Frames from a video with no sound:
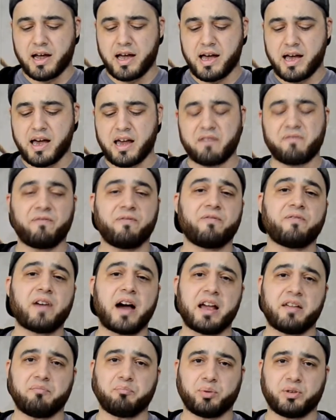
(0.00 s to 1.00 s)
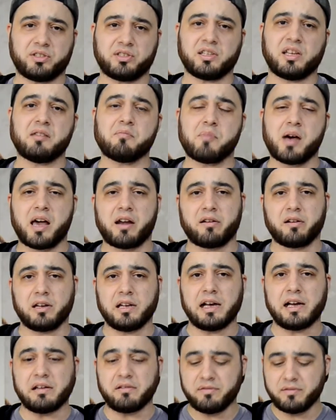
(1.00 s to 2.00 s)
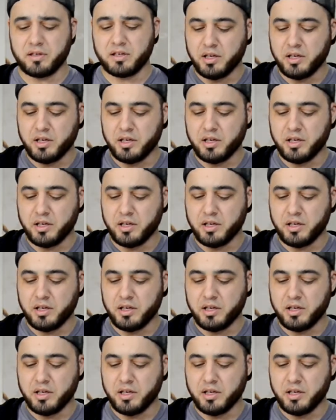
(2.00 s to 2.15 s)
at 5% battery life.